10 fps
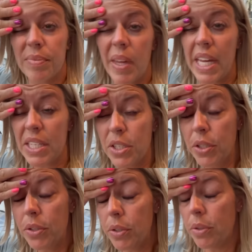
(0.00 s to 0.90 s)
at
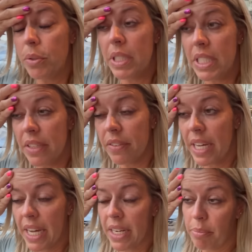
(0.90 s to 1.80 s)
2 to see if they
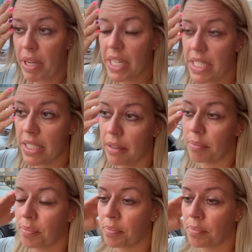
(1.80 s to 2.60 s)
had any medicine,